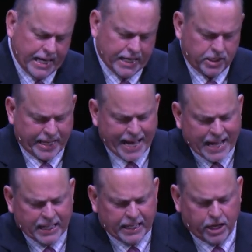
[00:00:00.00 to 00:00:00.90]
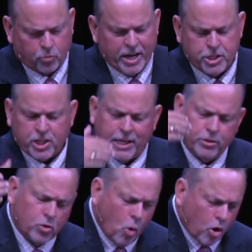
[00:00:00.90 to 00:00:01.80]
uh, Galilee, a region in
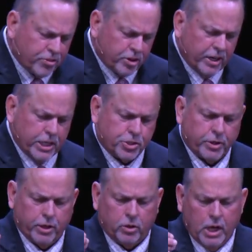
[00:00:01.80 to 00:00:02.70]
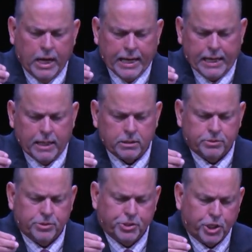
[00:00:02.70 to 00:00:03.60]
northern Israel, uh,
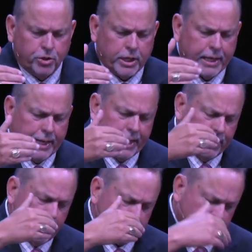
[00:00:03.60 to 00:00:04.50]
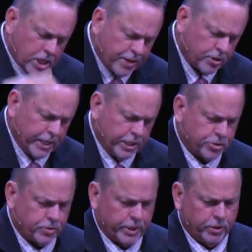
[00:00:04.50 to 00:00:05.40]
Judah in southern
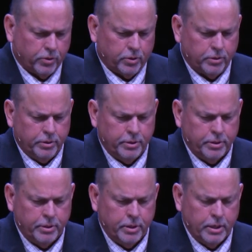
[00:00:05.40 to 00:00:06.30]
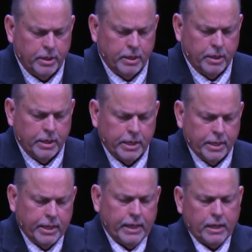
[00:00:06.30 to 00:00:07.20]
Israel,
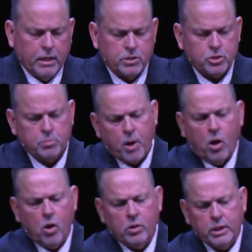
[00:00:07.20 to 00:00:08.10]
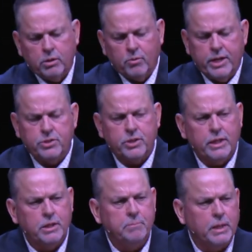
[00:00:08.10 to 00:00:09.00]
in a small little region
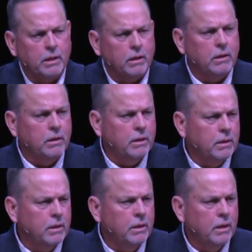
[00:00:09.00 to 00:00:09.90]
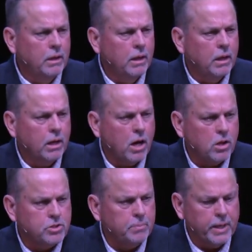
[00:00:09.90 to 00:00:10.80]
in the middle called
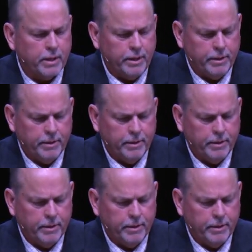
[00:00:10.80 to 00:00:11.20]
Samaria.